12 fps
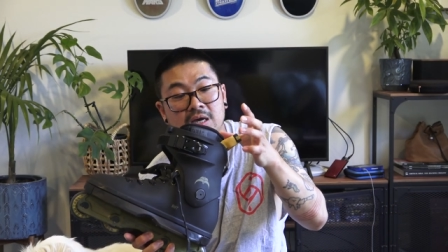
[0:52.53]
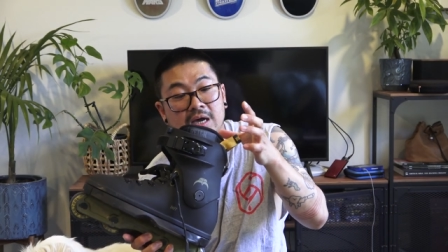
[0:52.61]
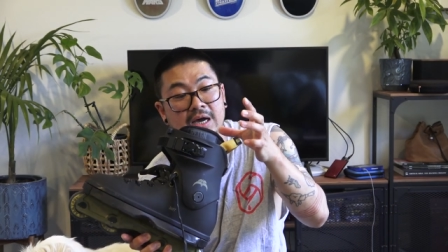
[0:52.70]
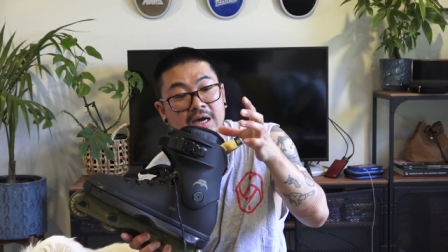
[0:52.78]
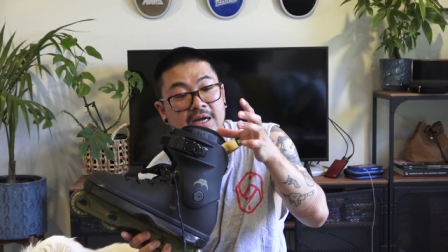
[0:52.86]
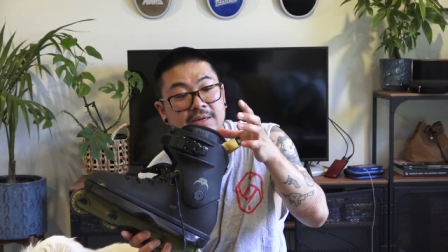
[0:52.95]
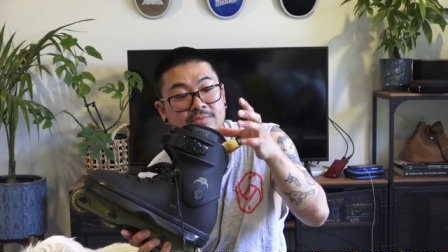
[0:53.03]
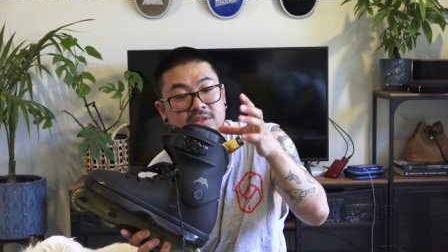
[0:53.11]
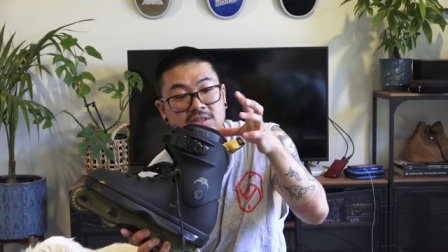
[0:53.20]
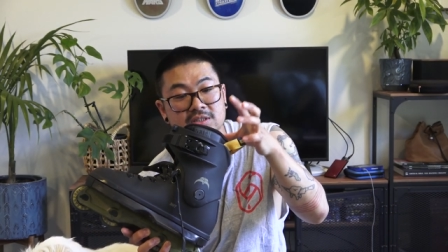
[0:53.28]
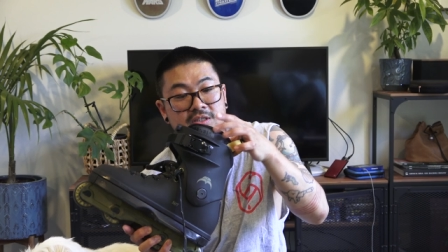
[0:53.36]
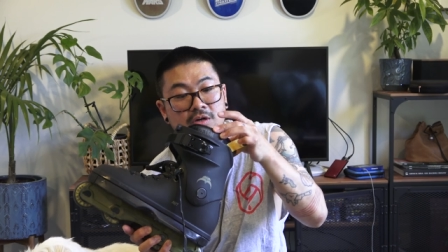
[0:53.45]
Um,
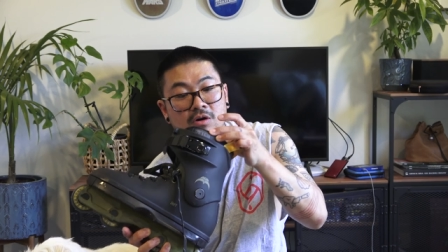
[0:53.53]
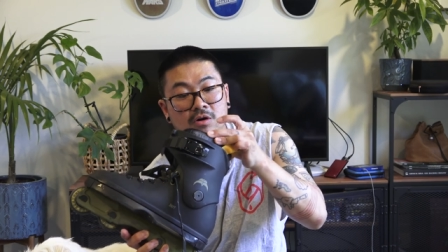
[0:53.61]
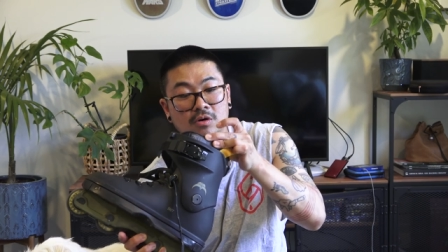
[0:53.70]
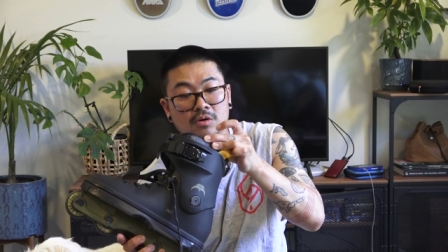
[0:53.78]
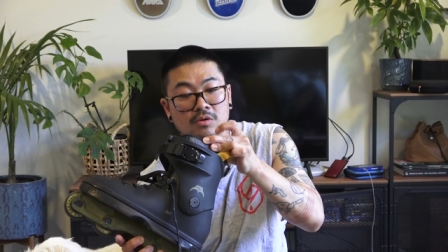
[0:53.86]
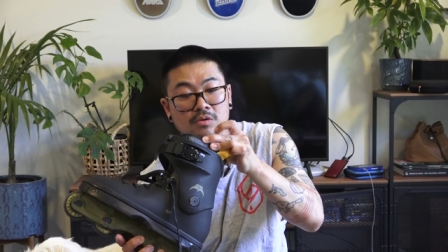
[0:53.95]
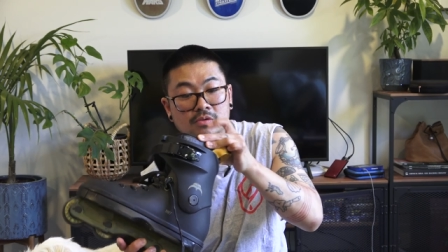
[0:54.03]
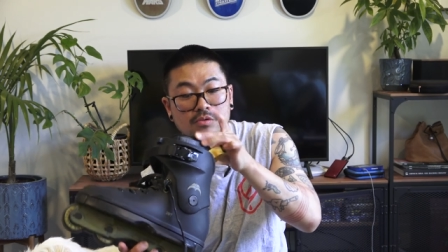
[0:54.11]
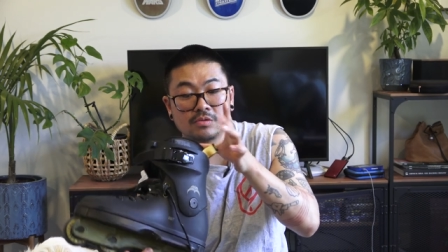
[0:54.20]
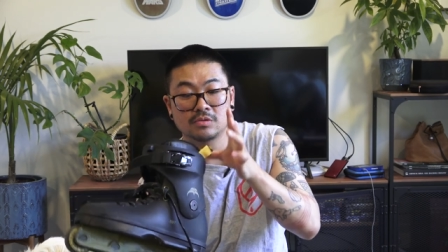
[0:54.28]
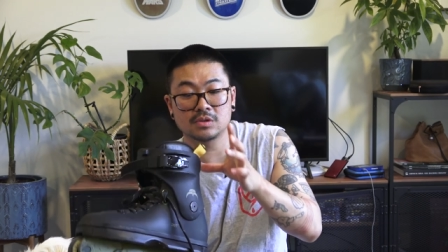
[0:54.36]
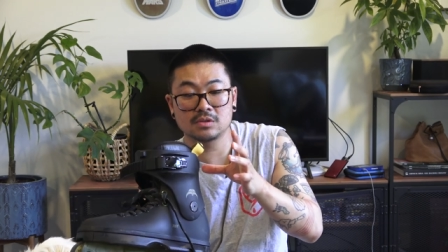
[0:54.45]
this is an
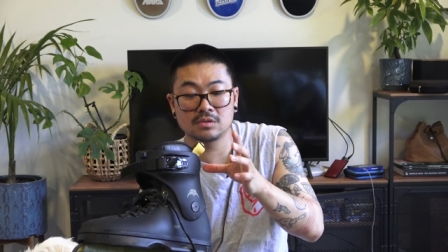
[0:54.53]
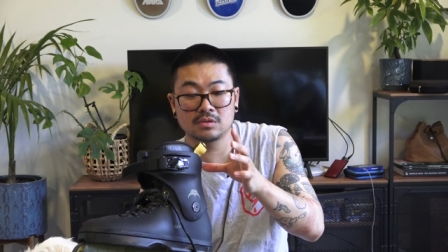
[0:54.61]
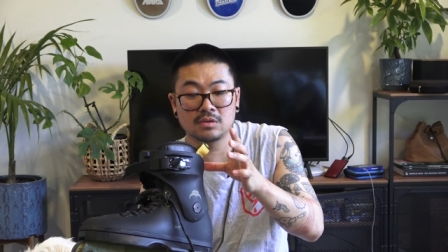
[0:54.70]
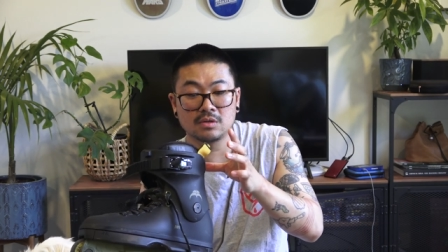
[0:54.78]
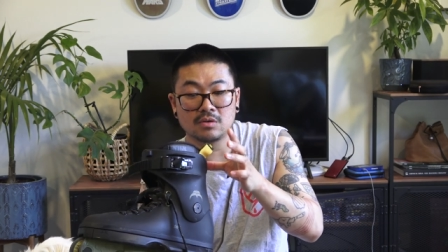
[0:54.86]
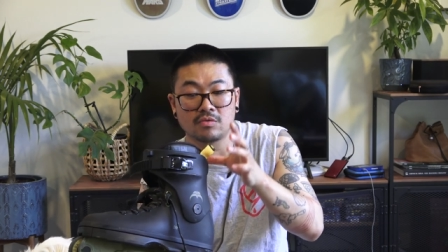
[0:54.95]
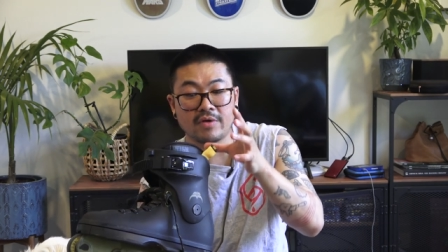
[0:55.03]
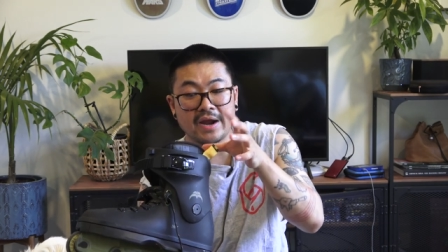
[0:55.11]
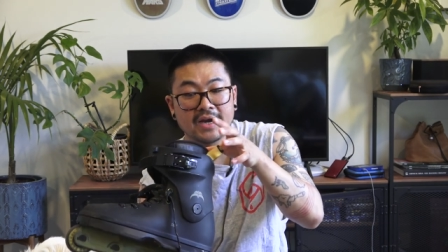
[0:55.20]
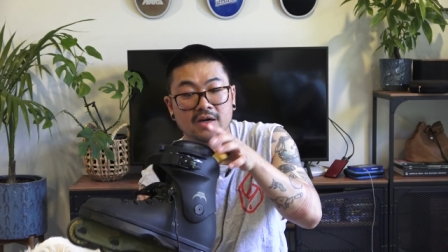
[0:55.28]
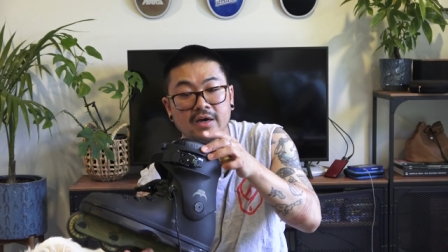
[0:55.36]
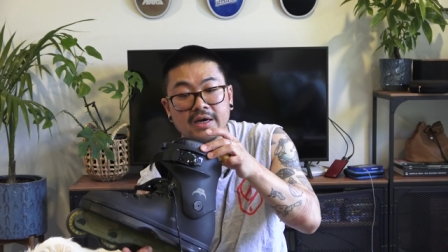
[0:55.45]
old
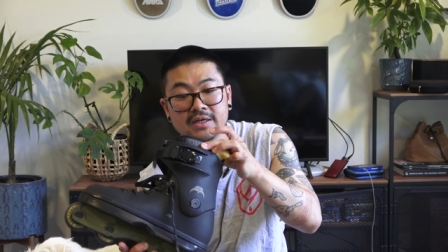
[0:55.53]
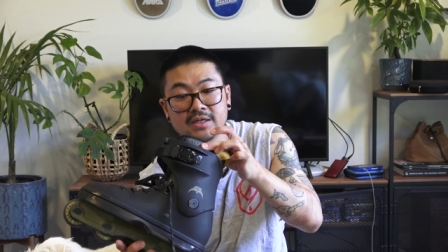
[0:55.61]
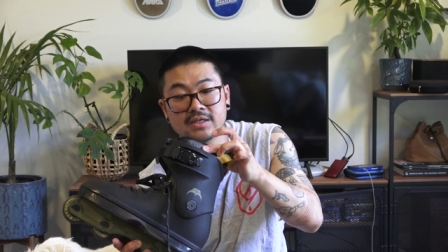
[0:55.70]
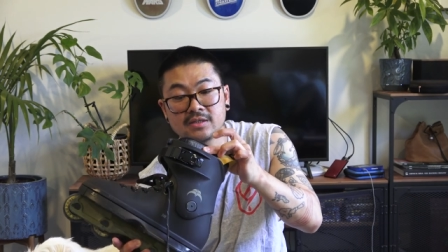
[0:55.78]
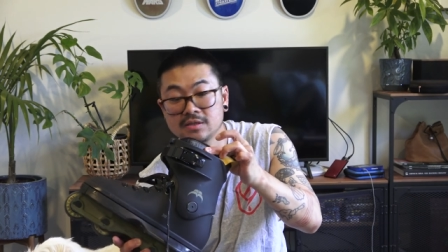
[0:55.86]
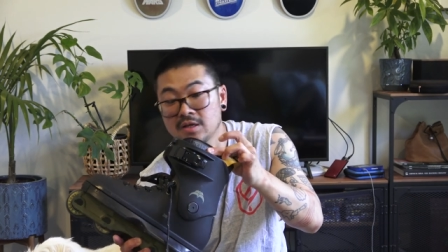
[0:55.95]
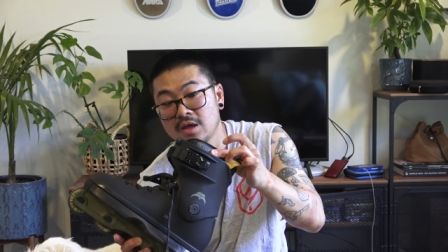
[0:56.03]
rain liner